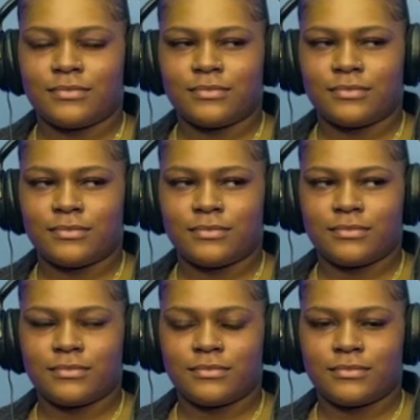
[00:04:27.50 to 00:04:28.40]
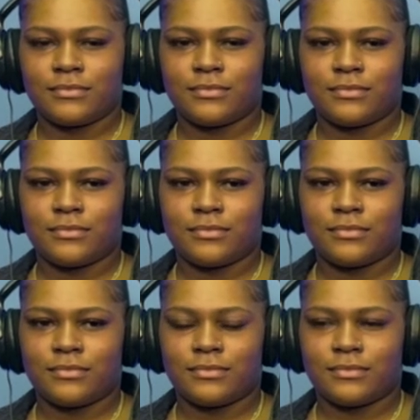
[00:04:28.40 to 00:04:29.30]

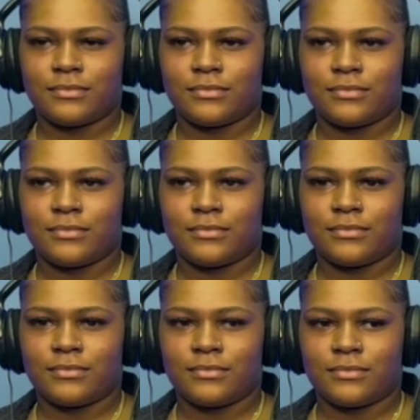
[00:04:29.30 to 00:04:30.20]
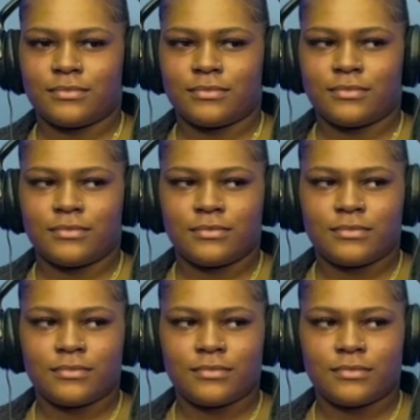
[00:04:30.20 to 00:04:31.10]

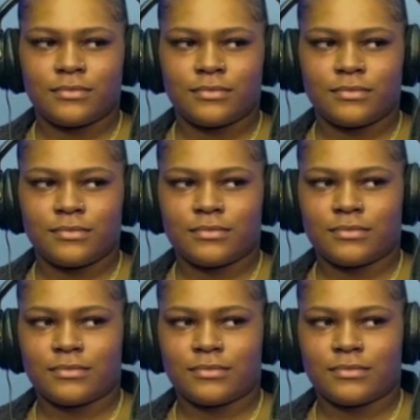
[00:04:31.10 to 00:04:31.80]
(silent)